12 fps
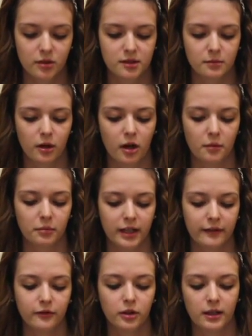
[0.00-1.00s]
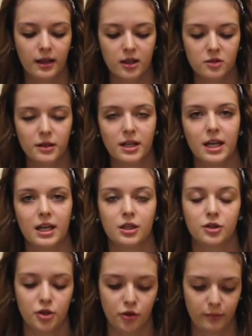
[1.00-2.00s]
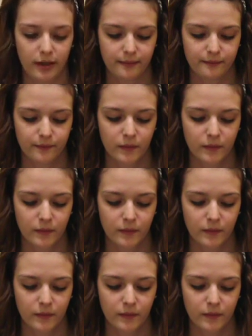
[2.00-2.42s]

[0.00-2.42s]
principle are playful engagement and attunement.